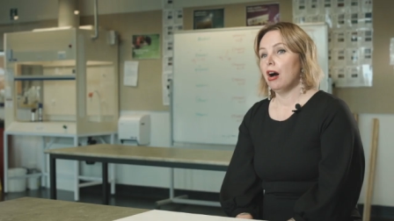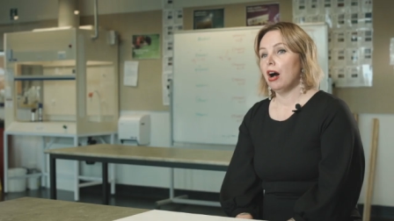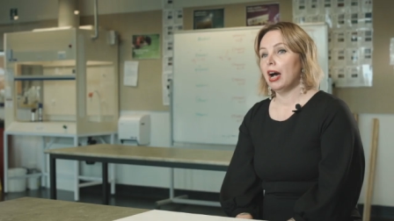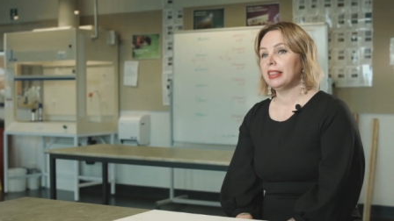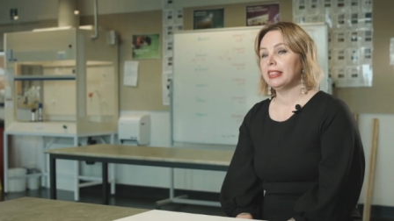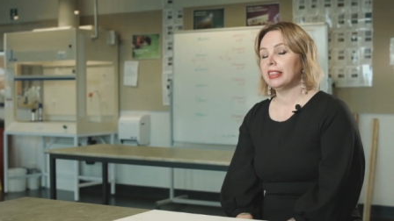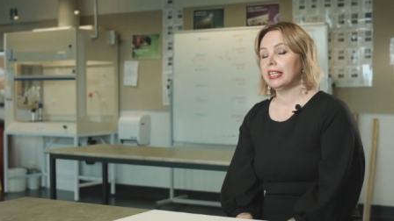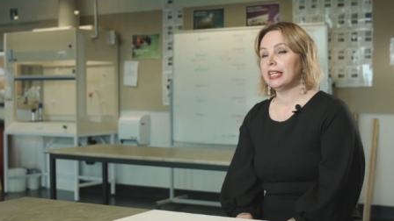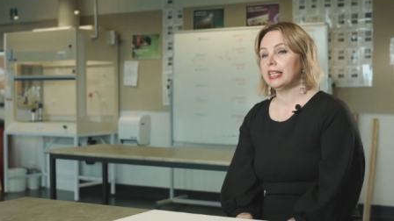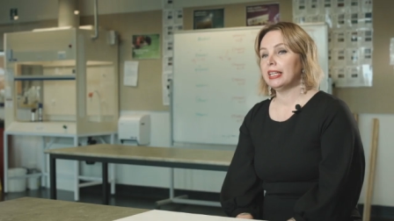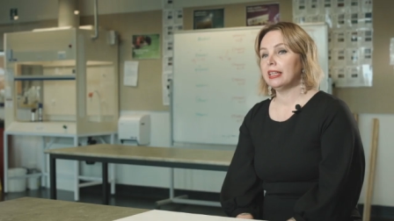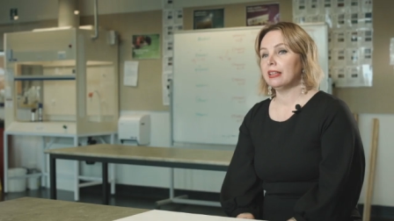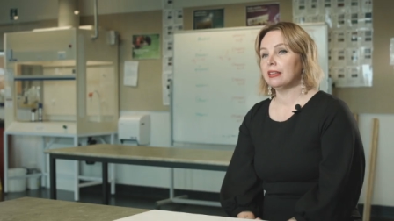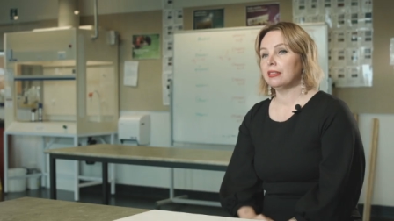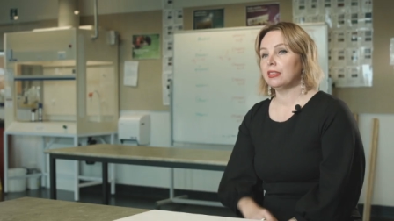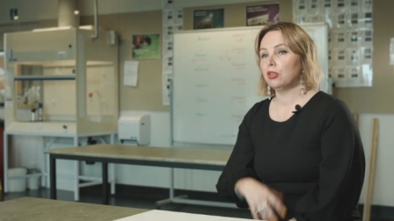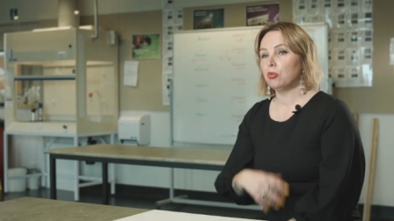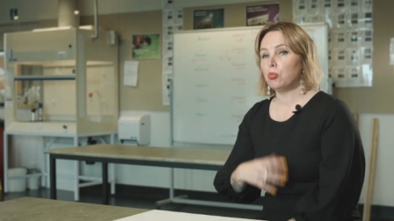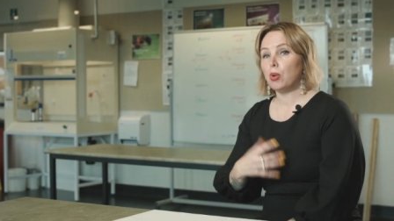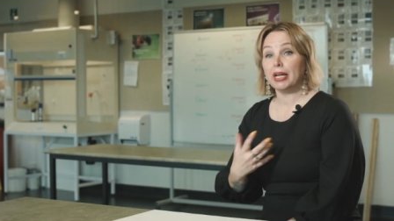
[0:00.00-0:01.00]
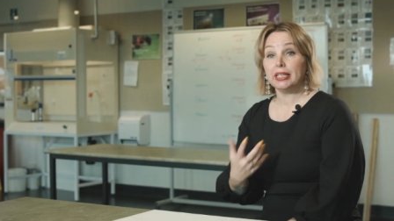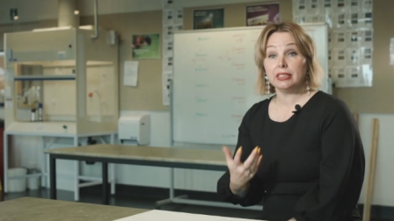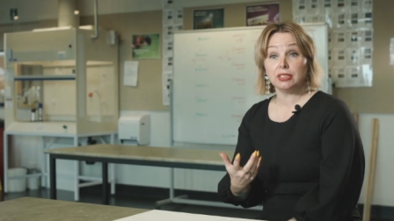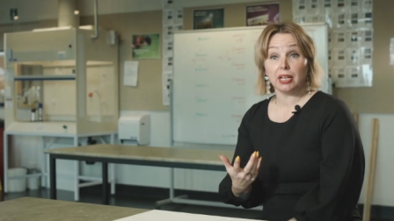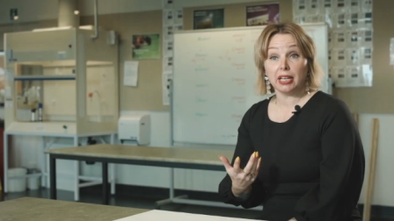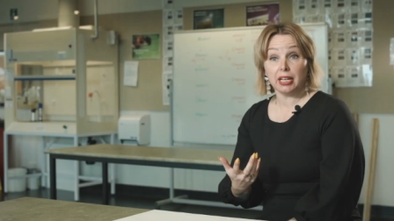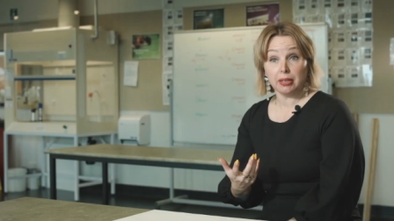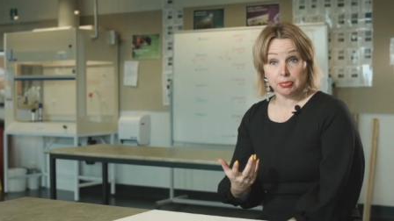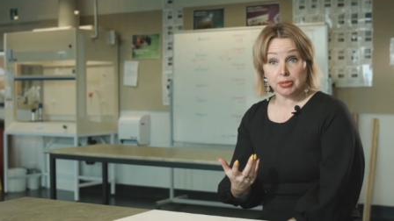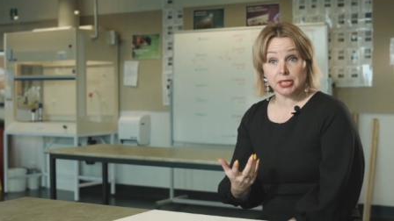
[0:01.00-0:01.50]
I think the way
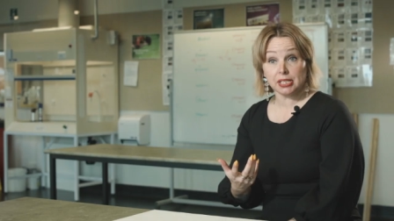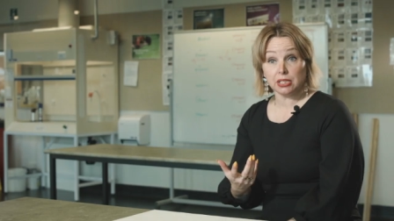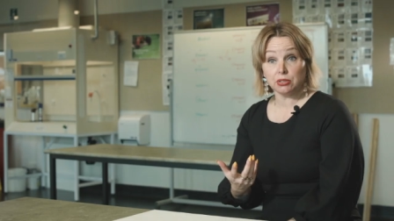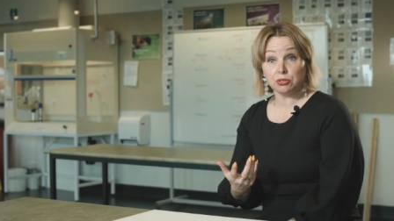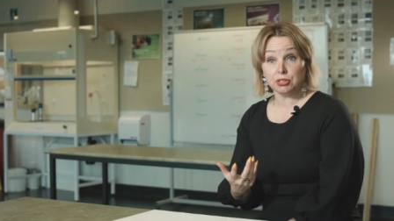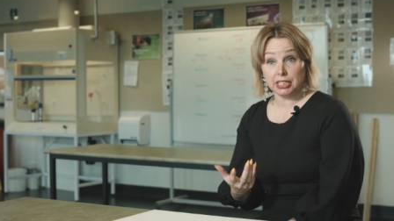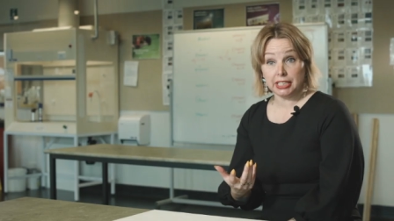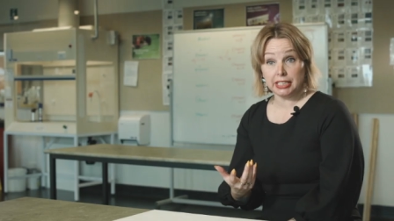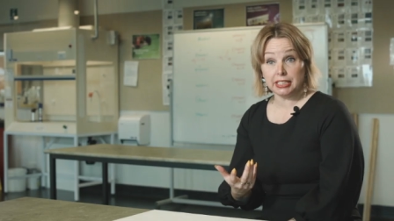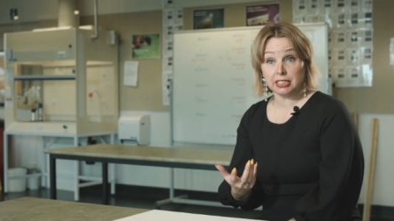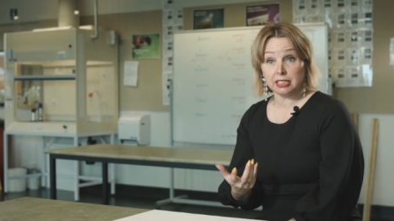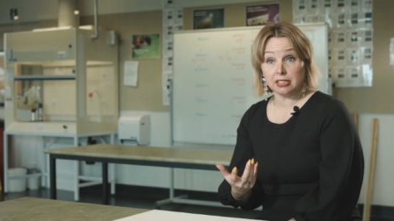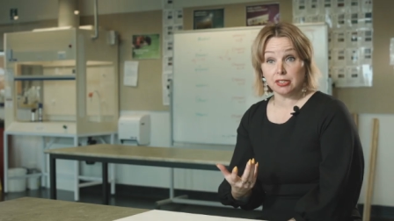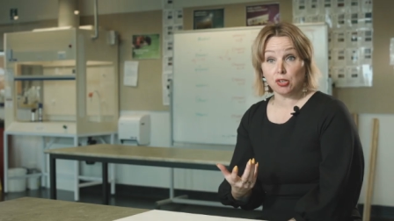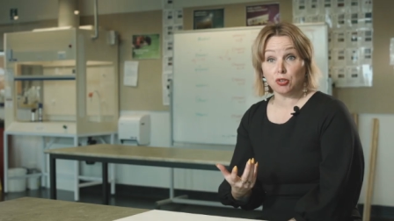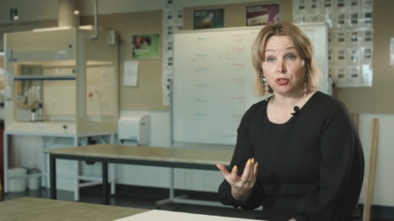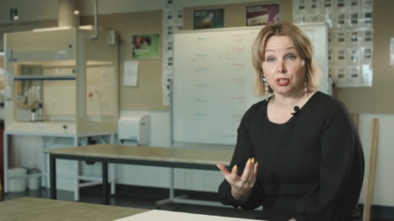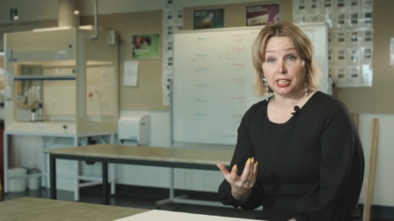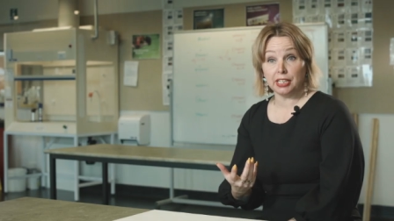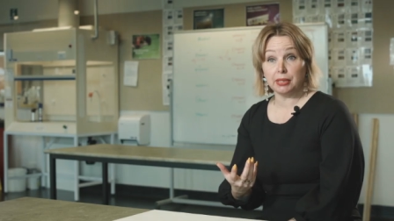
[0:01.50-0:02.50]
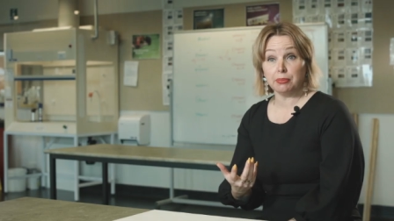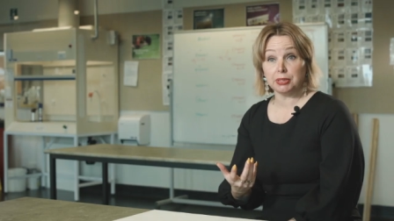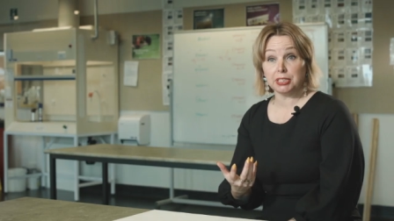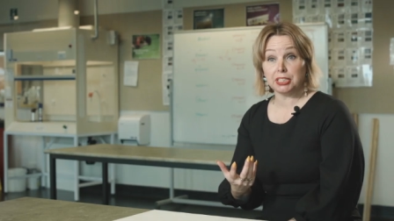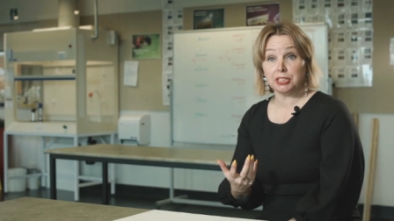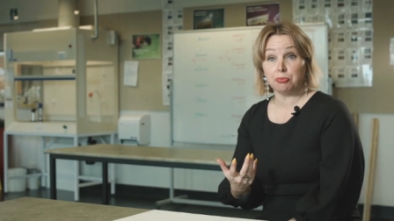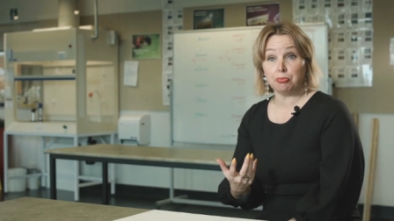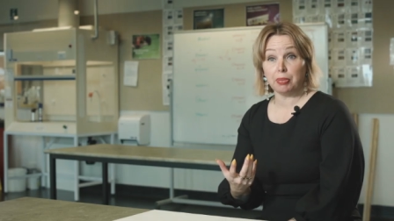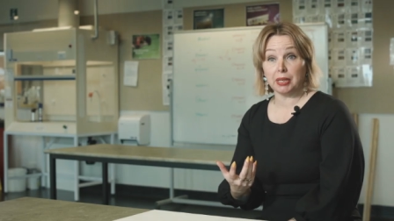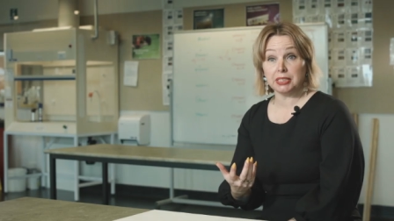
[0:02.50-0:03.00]
to upskill teachers on a
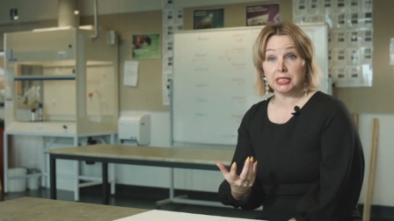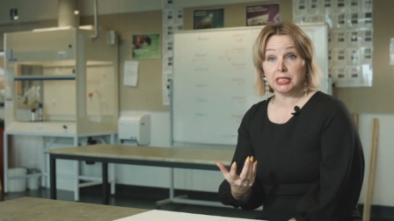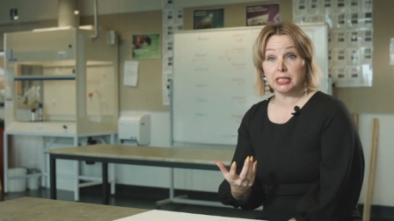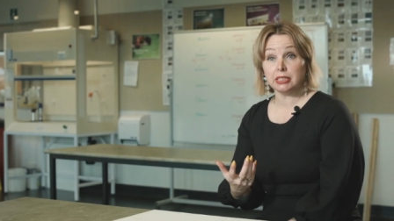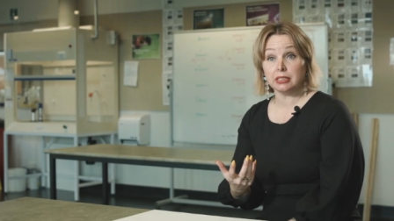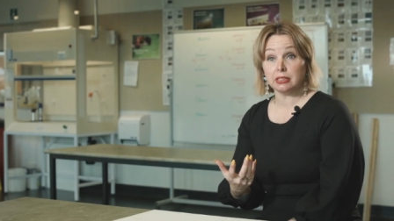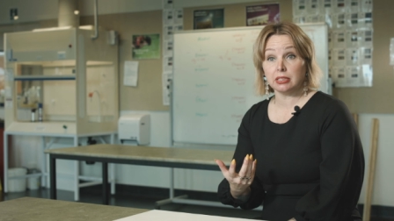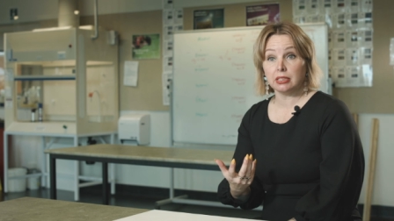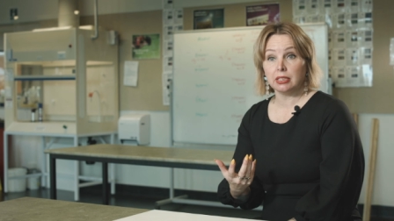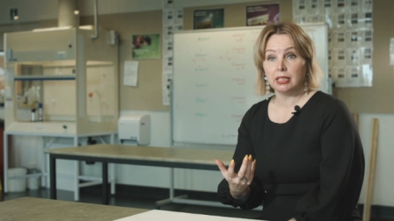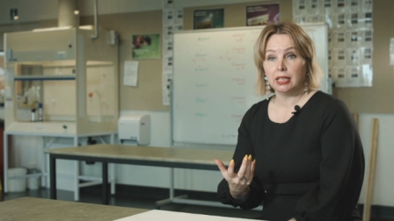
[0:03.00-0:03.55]
limited budget